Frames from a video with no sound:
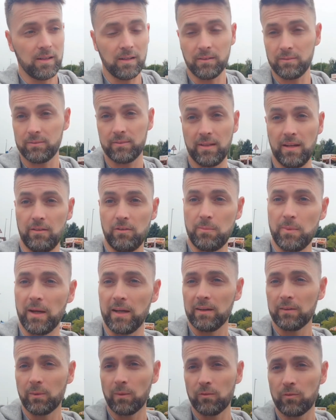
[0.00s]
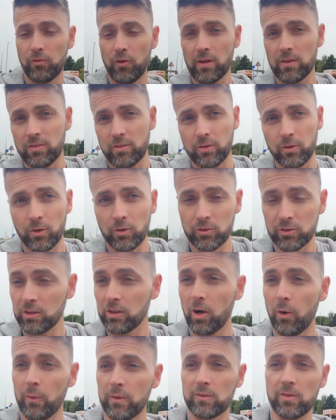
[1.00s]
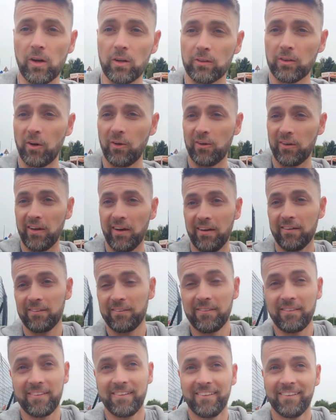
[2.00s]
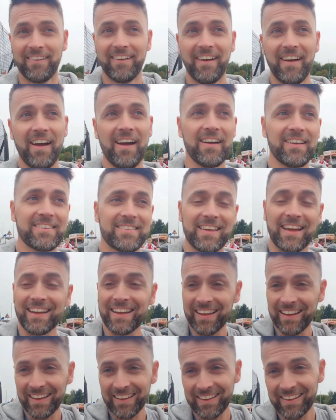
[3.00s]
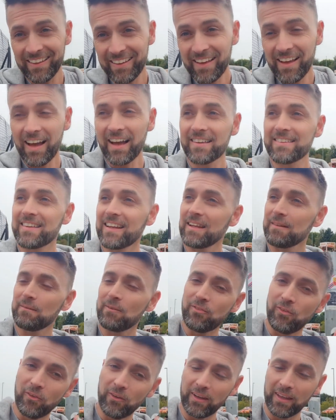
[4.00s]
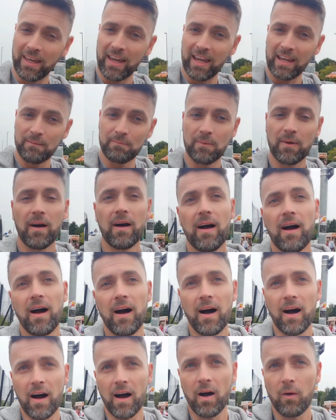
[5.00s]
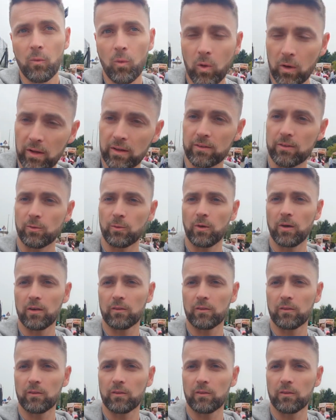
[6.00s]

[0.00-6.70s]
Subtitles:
Oh, dear me, when Fred scores, you know it's on, don't you? I said it before the game, I want it to